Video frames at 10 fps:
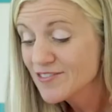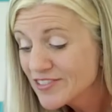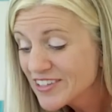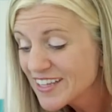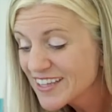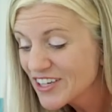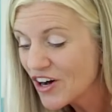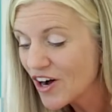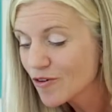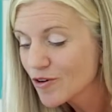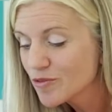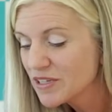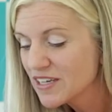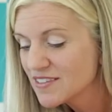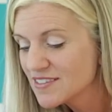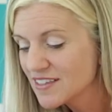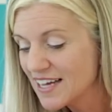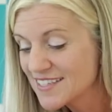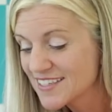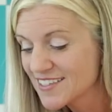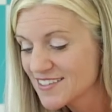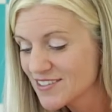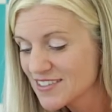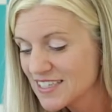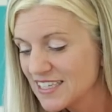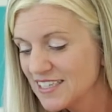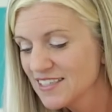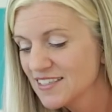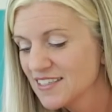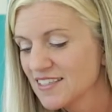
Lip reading: can feel a little awkward because this elastic is so skinny.